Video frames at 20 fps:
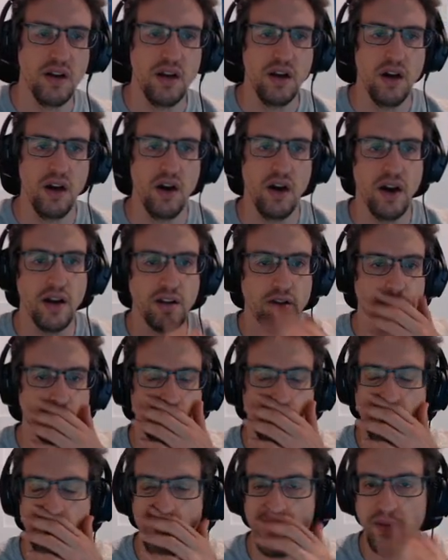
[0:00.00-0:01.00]
Alright,
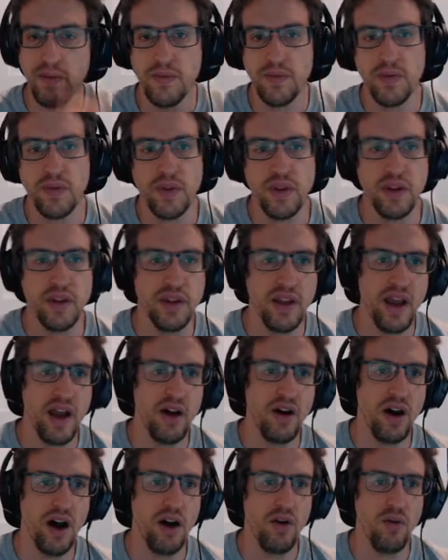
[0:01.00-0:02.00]
so now
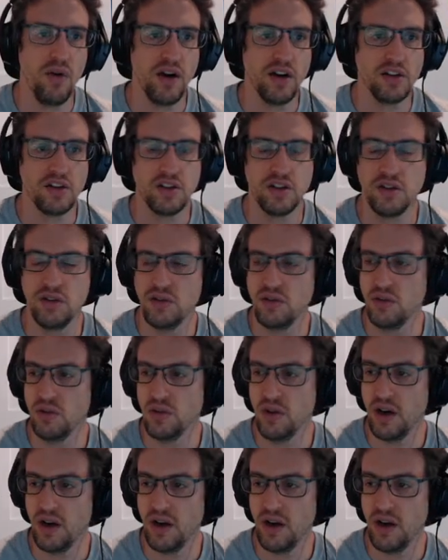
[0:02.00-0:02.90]
I want to